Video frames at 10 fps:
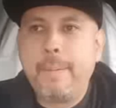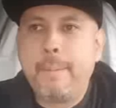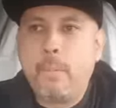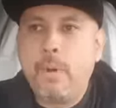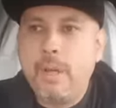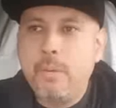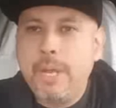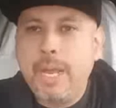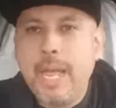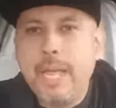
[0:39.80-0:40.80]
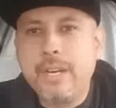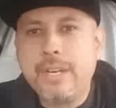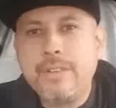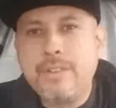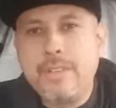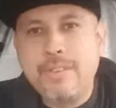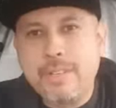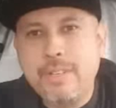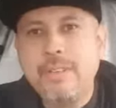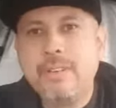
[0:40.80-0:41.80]
Well, we had a good
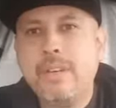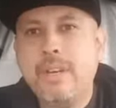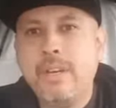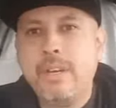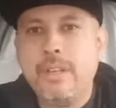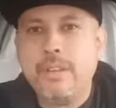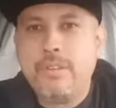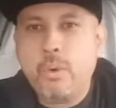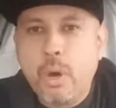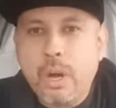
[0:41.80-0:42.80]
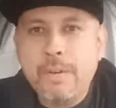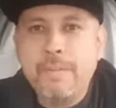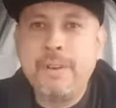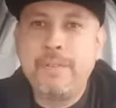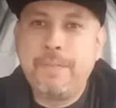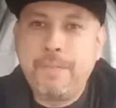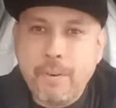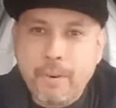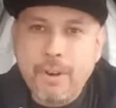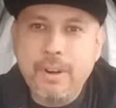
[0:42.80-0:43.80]
season. 12 and
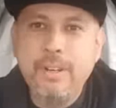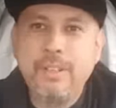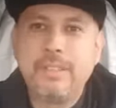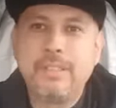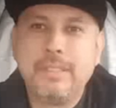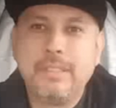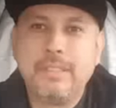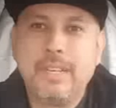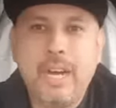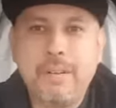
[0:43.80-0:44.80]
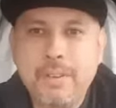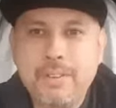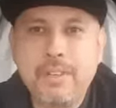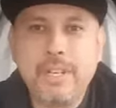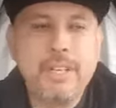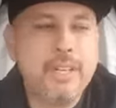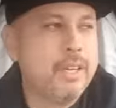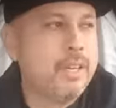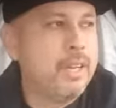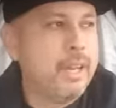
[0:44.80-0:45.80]
4, obviously.
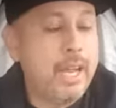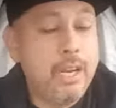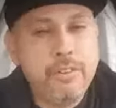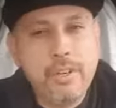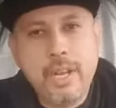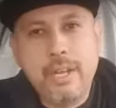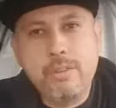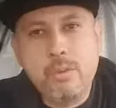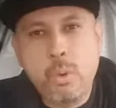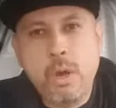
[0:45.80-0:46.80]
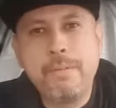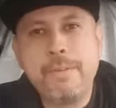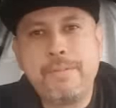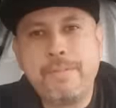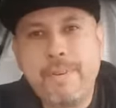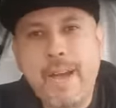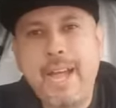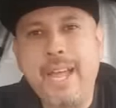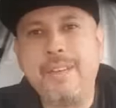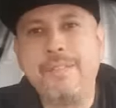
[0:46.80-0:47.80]
Actually now 12 and
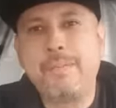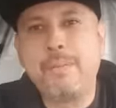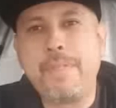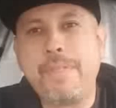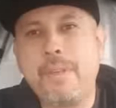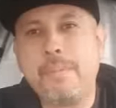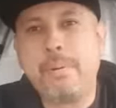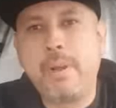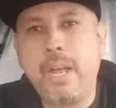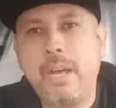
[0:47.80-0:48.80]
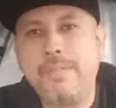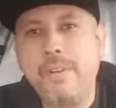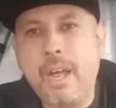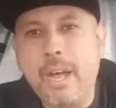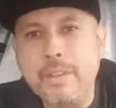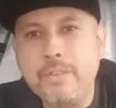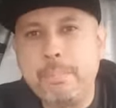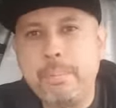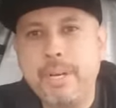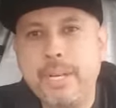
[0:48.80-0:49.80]
5 with the playoff loss,
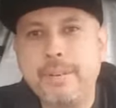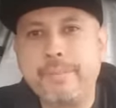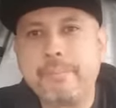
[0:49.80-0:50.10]
but